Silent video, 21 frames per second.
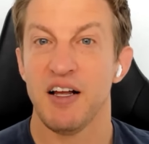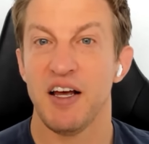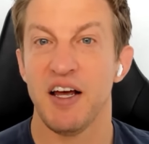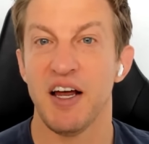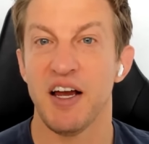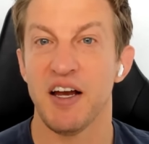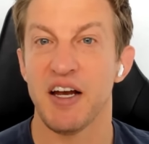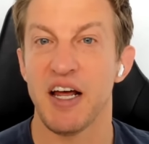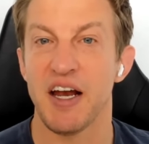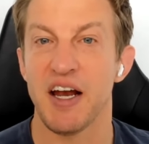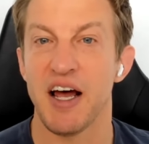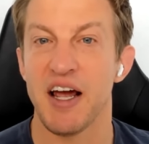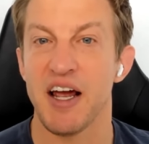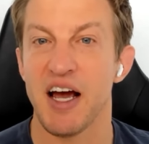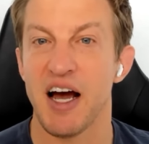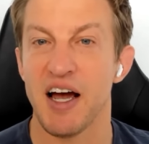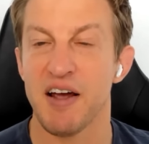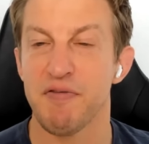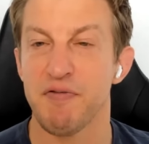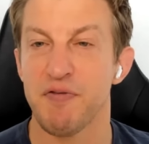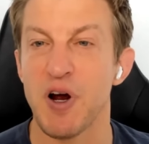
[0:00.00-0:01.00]
And
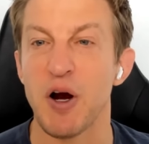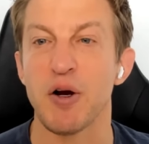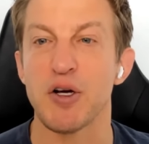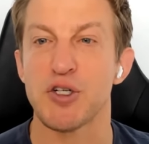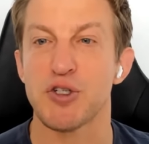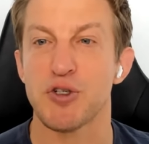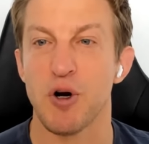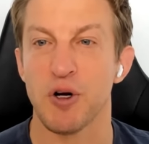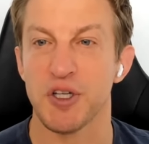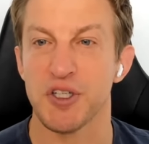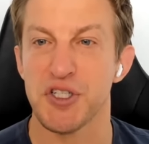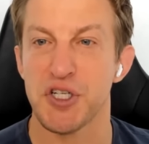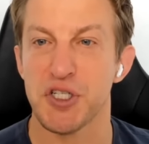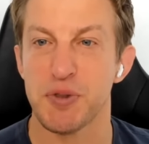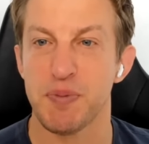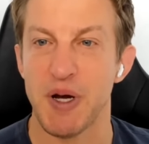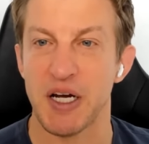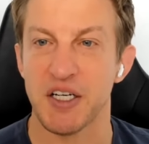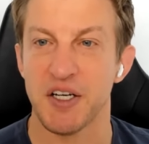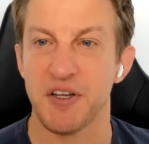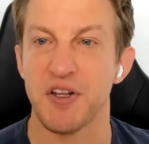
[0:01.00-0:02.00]
I very strongly
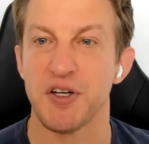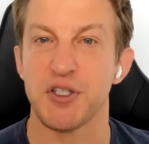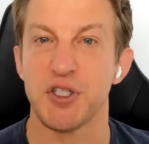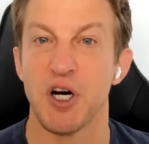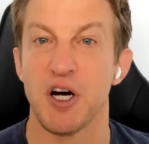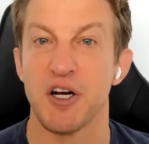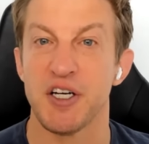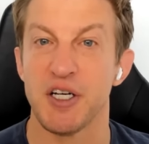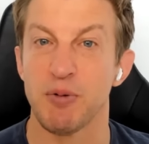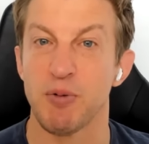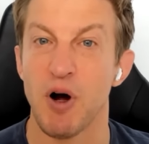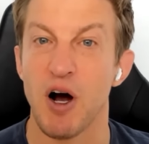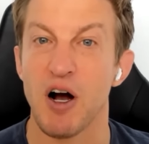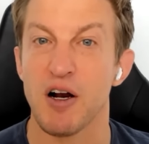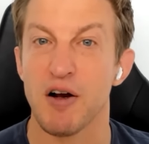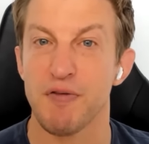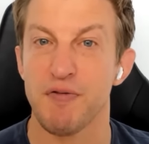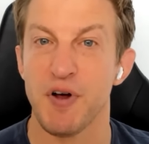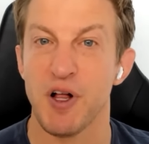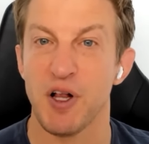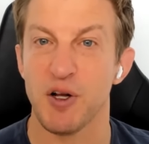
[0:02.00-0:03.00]
suspected that John D.
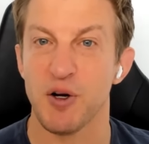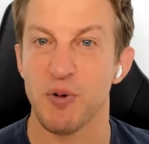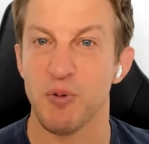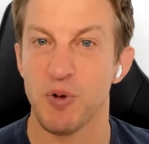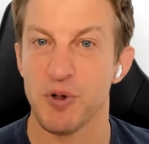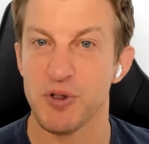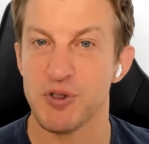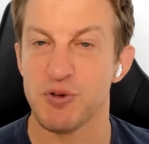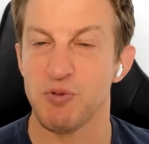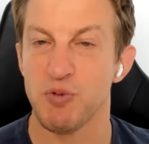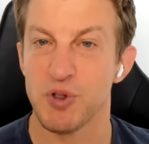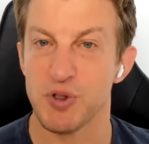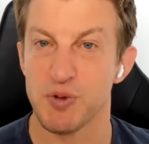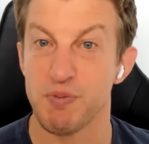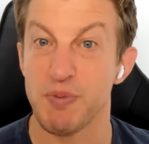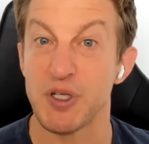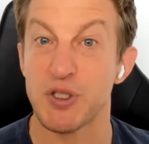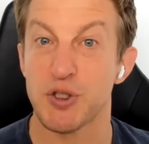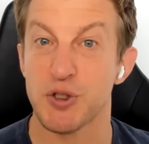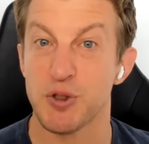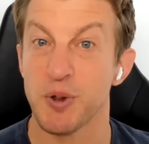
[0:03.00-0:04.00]
Rockefeller was
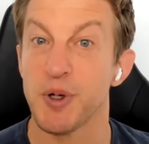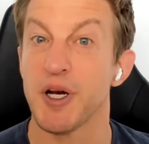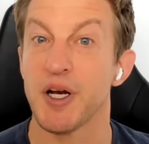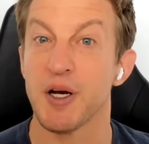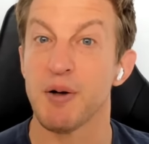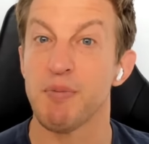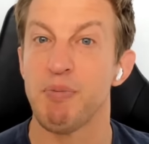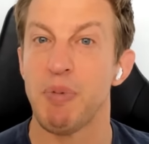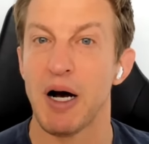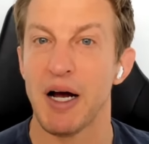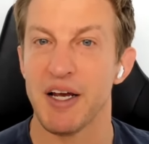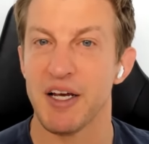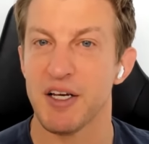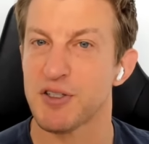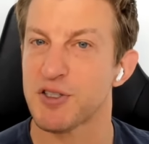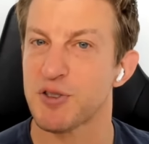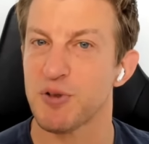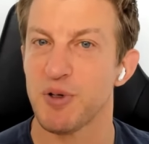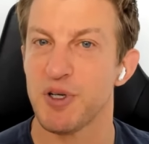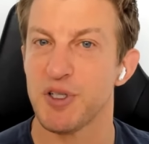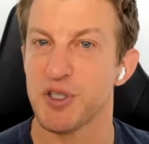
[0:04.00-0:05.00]
mistreated by
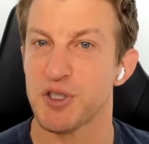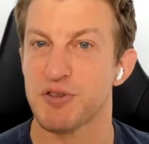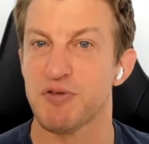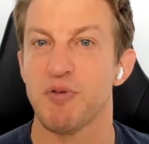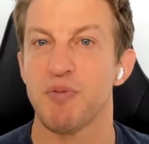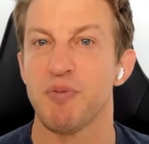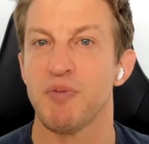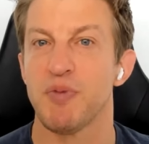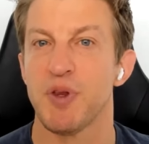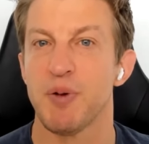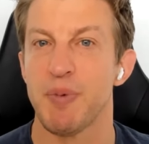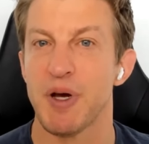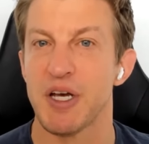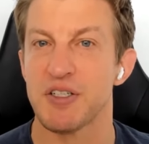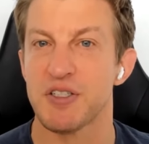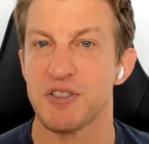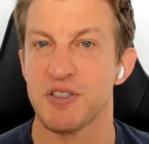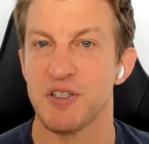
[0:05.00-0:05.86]
history just from on